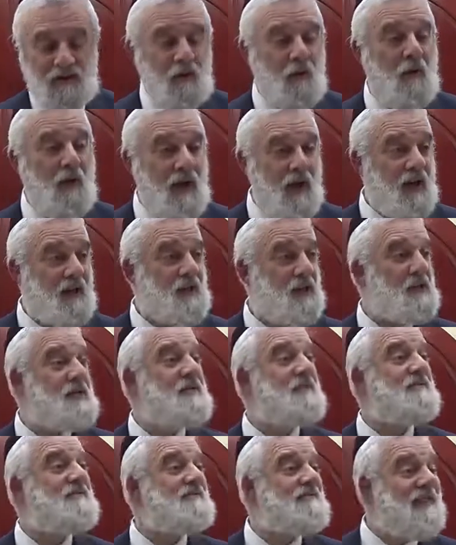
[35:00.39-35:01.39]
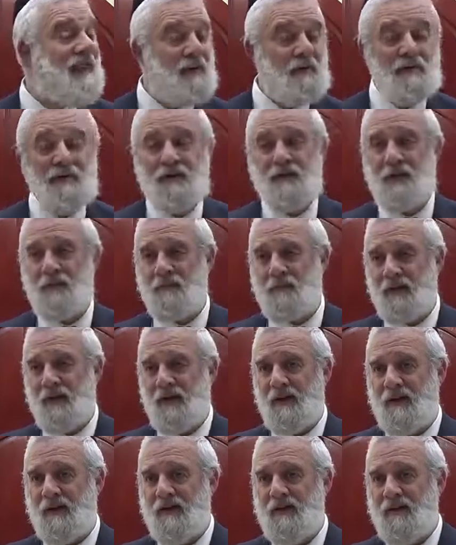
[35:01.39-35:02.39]
though he had just found
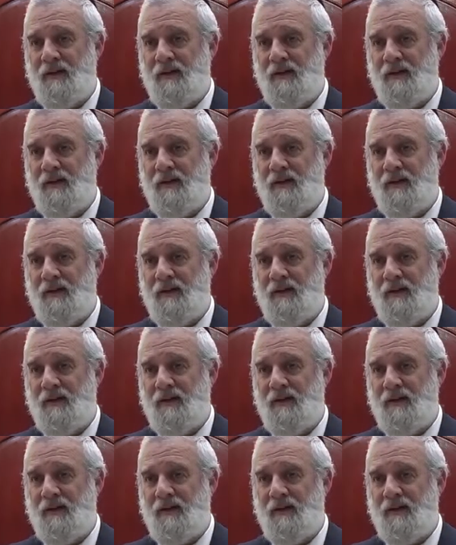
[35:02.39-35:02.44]
something.